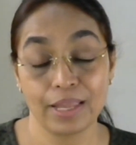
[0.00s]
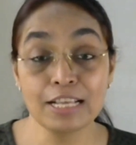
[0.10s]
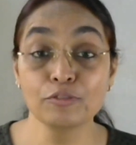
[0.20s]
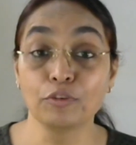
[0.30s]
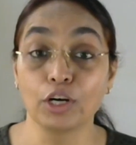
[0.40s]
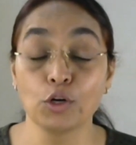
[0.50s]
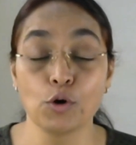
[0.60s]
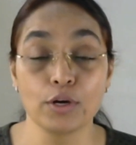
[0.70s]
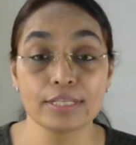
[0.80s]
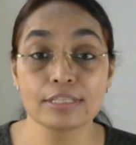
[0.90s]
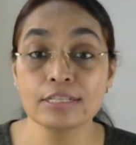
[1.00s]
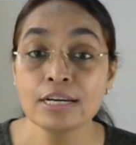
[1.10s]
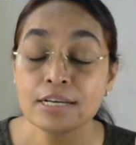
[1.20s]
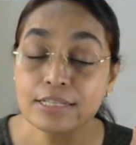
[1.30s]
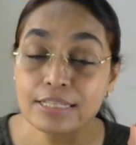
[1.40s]
As Virgo is the
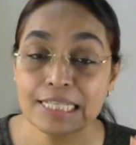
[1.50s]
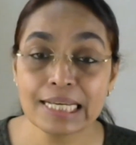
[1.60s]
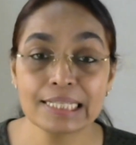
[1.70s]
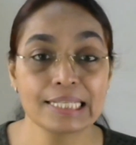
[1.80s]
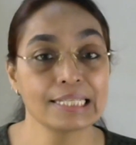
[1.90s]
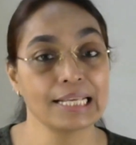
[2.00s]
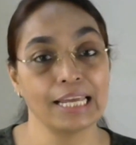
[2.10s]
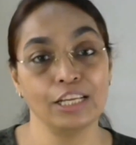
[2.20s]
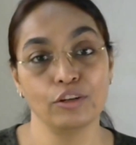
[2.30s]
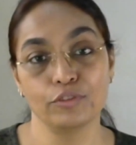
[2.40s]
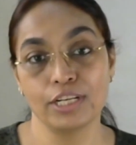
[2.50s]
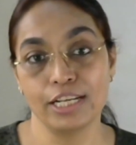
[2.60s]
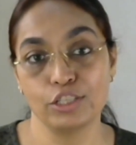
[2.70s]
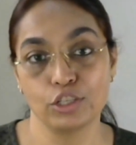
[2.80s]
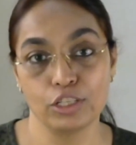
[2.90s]
sixth sign of the
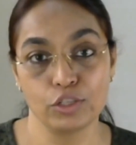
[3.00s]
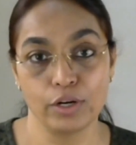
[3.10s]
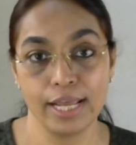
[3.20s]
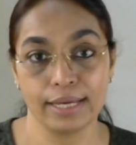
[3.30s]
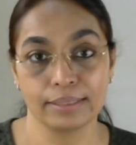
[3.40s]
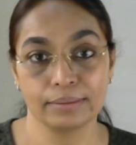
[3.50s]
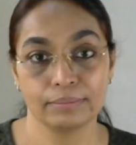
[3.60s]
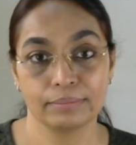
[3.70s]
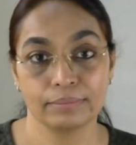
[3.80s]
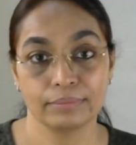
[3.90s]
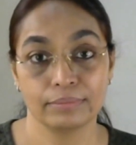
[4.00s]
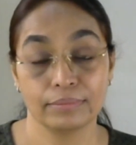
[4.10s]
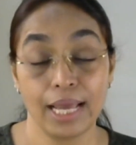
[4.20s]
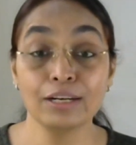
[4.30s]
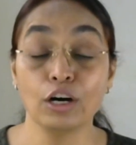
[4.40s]
natural zodiac,
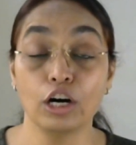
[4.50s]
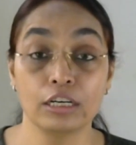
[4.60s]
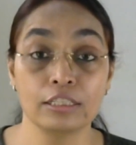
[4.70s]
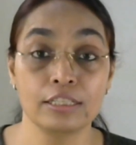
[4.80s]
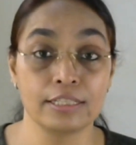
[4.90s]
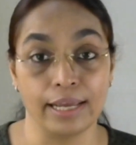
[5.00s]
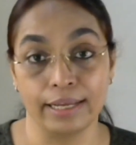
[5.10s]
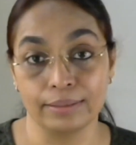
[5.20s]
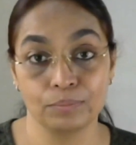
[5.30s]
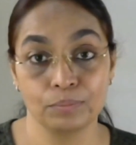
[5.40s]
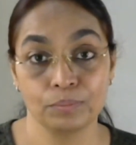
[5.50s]
an earth sign.